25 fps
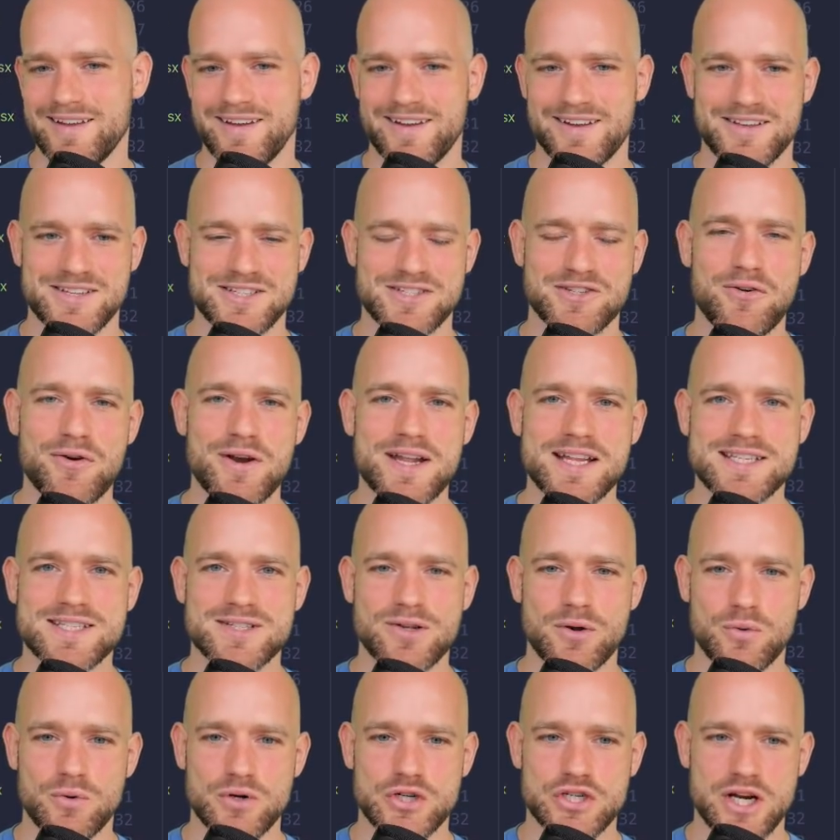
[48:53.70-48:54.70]
solid
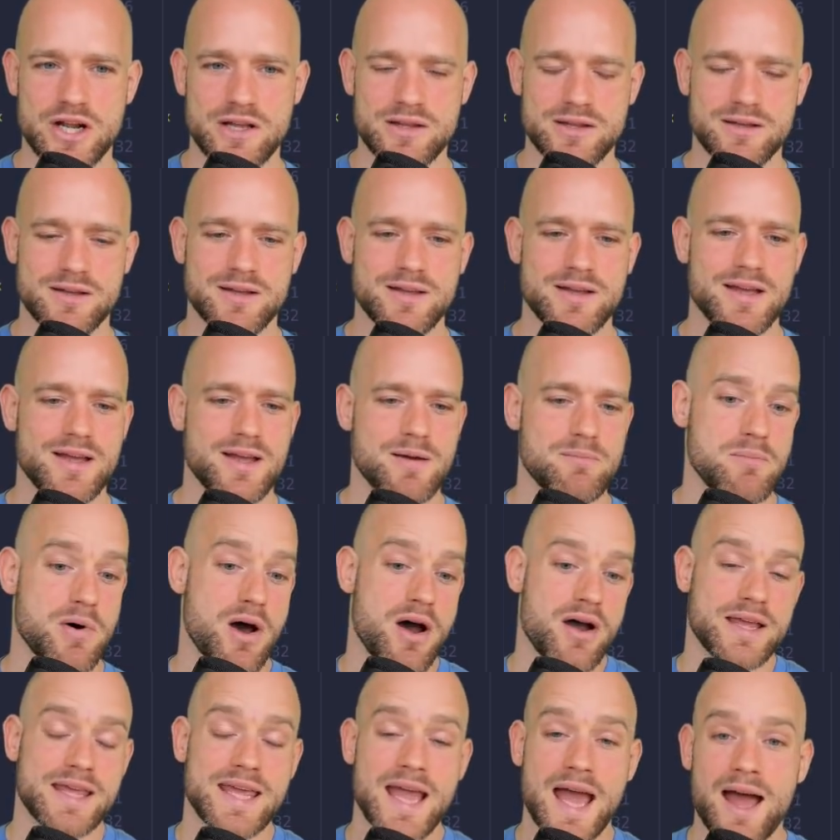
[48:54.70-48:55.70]
solution.
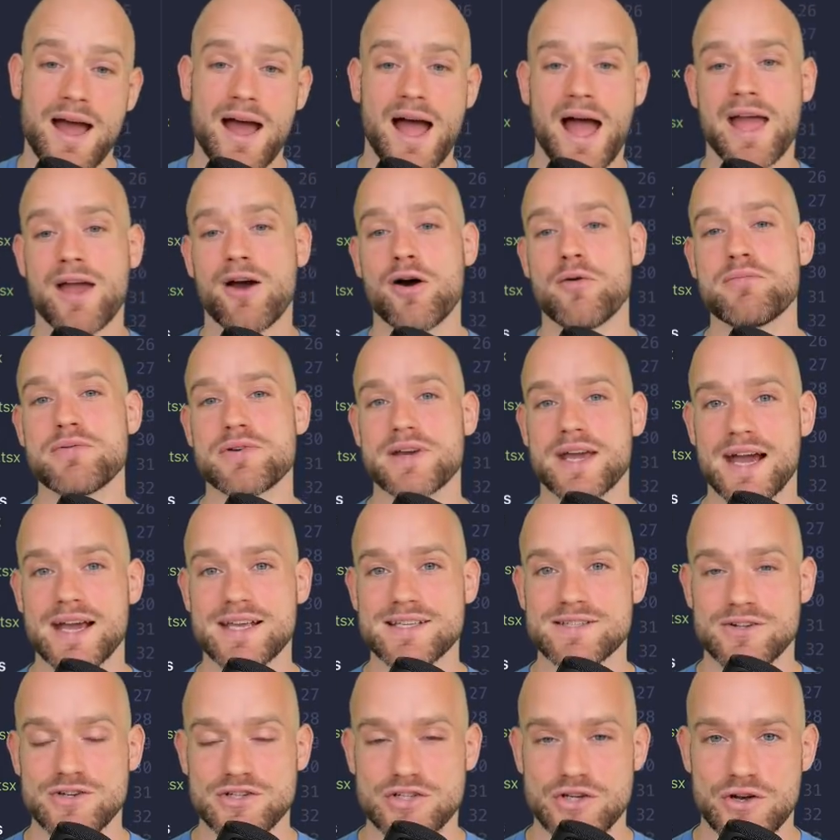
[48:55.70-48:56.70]
But yeah, I hope you
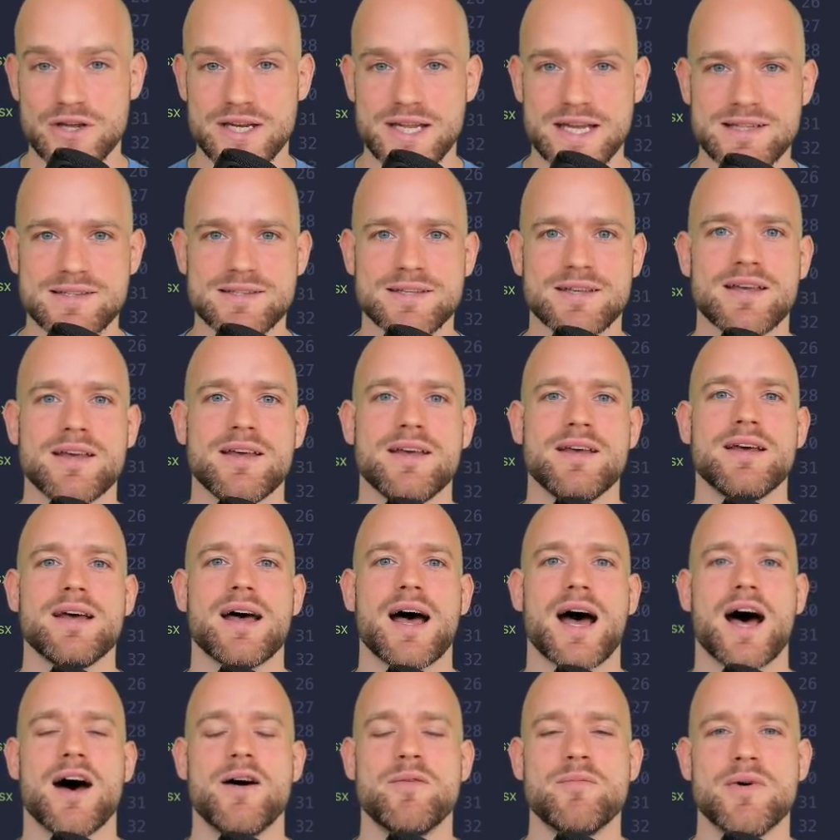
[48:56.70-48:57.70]
guys enjoyed it.
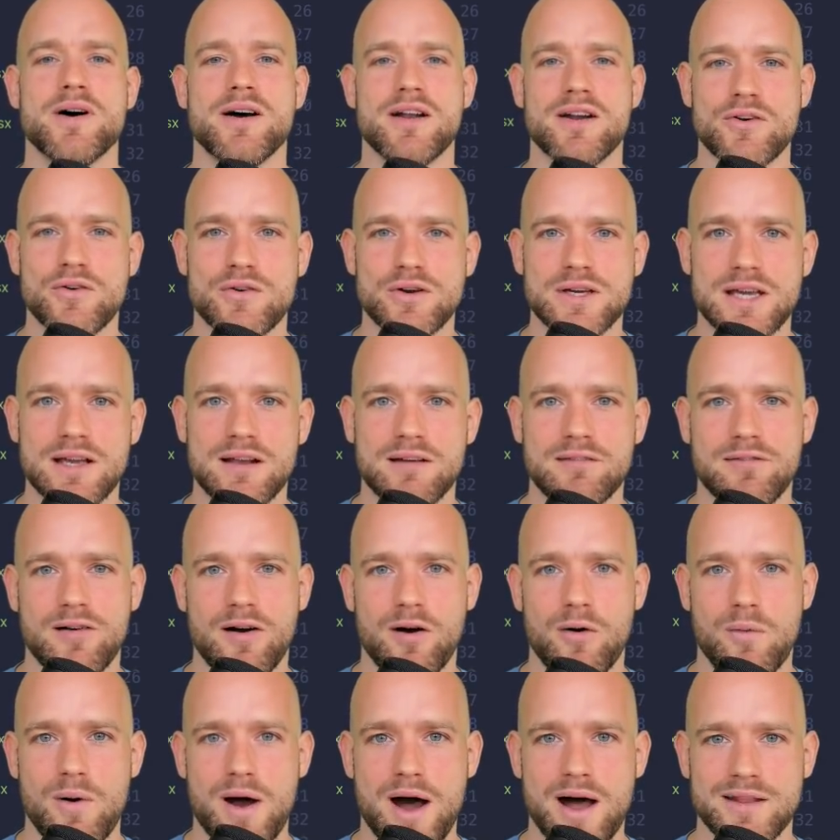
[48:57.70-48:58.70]
I'm looking
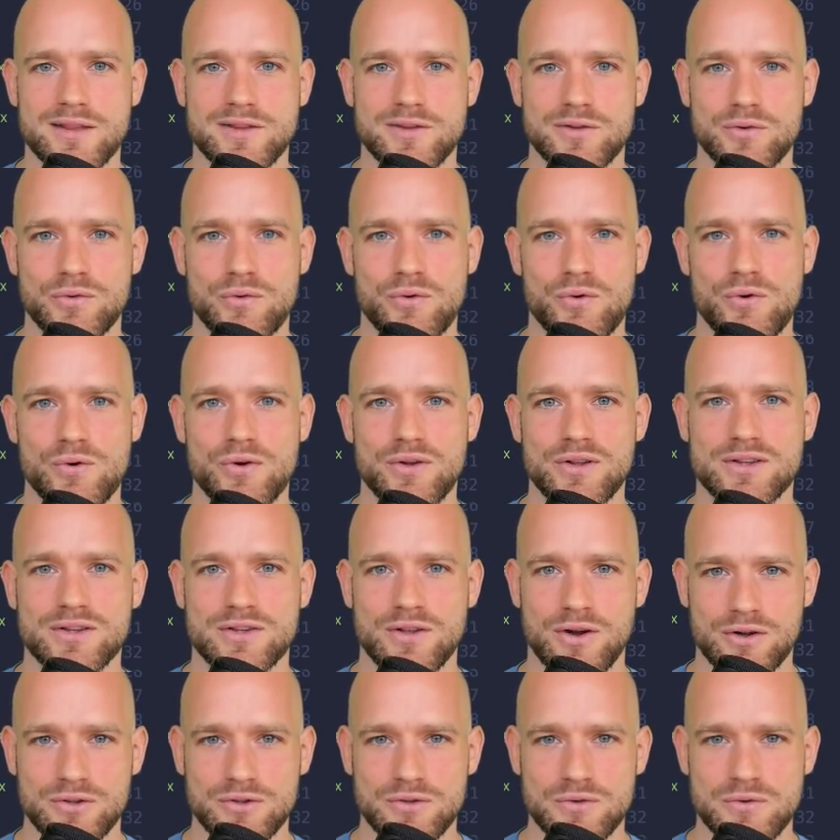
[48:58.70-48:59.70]
forward to
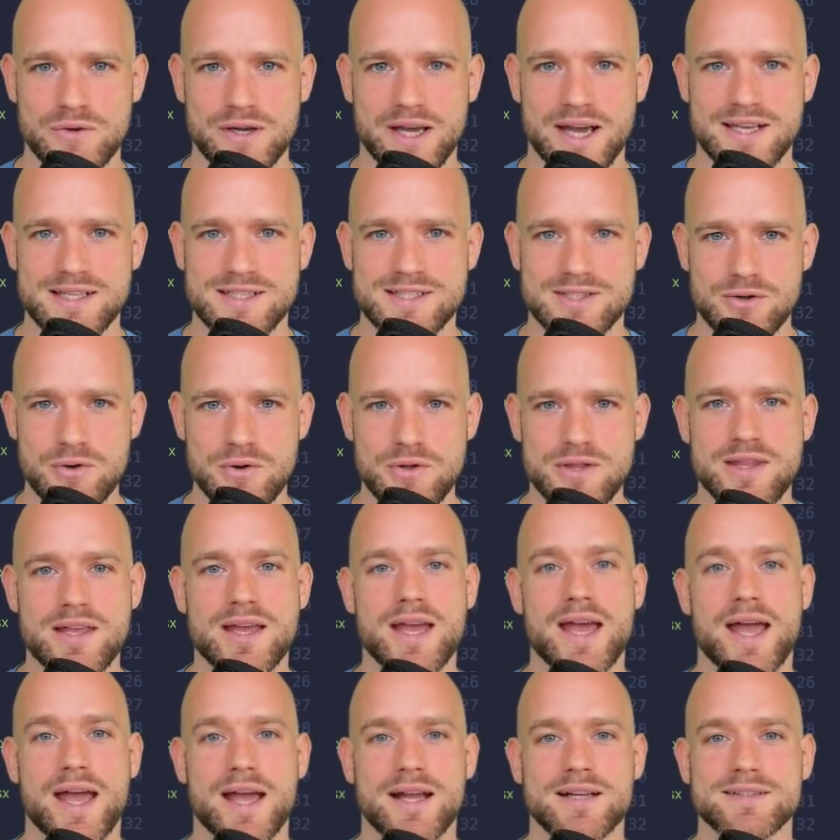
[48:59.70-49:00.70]
talk to you guys soon,
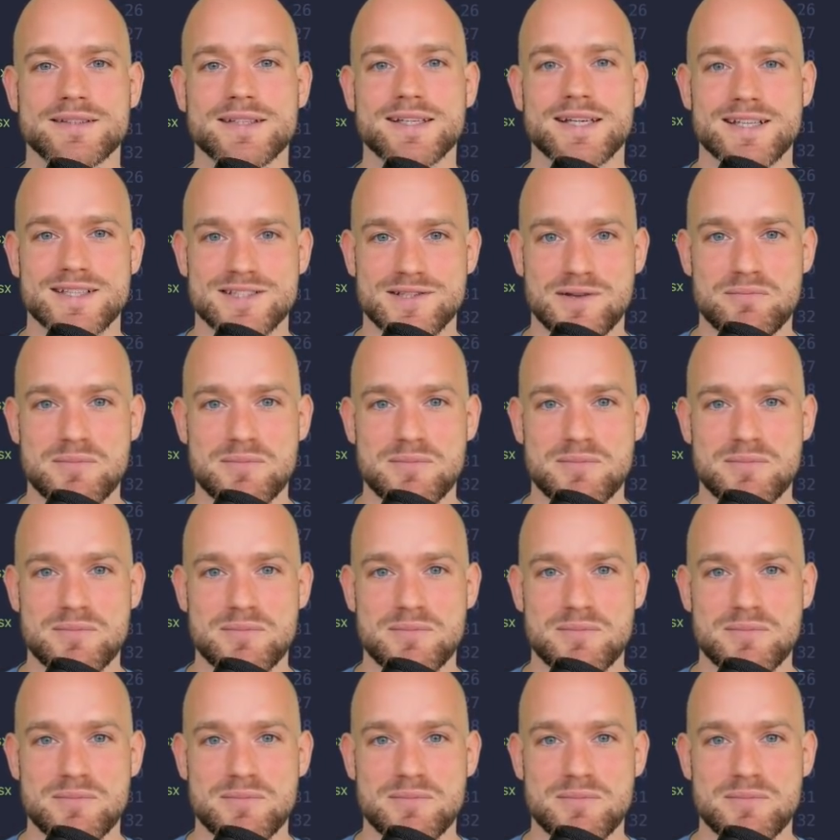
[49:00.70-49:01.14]
and in the